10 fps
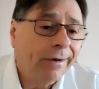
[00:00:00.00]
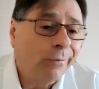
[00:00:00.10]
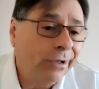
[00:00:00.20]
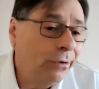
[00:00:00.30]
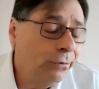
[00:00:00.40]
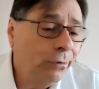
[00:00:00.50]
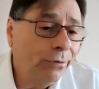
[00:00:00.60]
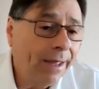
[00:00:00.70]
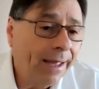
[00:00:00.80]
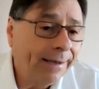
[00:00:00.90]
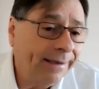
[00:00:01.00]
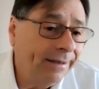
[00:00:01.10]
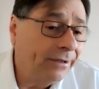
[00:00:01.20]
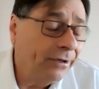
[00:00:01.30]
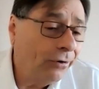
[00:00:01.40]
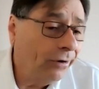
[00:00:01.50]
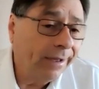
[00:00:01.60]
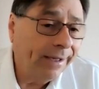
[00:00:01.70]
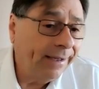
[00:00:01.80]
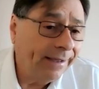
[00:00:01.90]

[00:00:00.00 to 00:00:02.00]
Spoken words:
When you do that internally,